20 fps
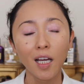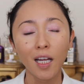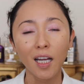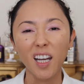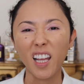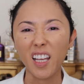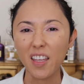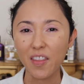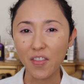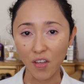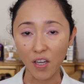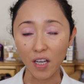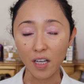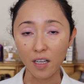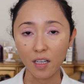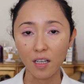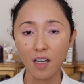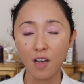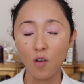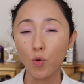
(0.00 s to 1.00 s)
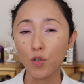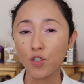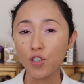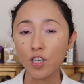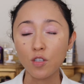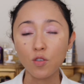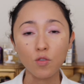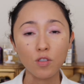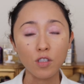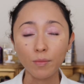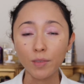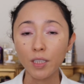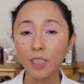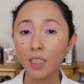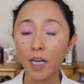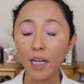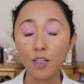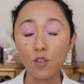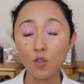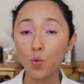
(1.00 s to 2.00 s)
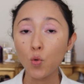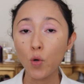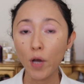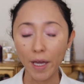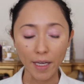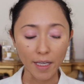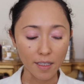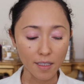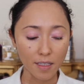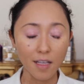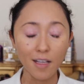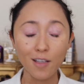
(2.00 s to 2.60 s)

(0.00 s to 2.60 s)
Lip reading: like thick, which is something that I do hate.